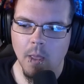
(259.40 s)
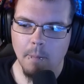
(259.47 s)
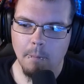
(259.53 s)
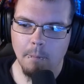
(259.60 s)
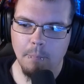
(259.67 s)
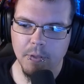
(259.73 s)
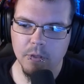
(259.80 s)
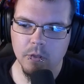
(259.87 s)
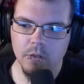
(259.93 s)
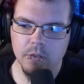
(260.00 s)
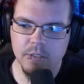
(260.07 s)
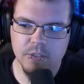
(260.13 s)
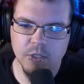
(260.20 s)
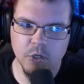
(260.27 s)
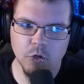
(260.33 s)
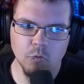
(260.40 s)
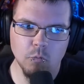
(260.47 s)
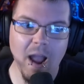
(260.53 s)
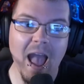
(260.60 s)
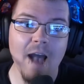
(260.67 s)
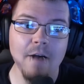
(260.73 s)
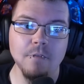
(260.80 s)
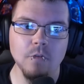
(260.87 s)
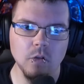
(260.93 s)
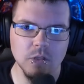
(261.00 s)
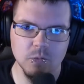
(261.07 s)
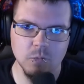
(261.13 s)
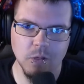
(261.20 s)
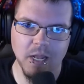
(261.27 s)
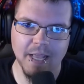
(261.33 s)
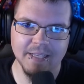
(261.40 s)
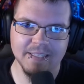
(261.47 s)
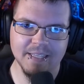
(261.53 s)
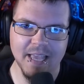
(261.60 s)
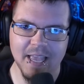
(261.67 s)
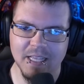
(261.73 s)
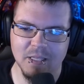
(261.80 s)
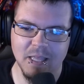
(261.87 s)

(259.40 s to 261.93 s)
build to gravel is what I say.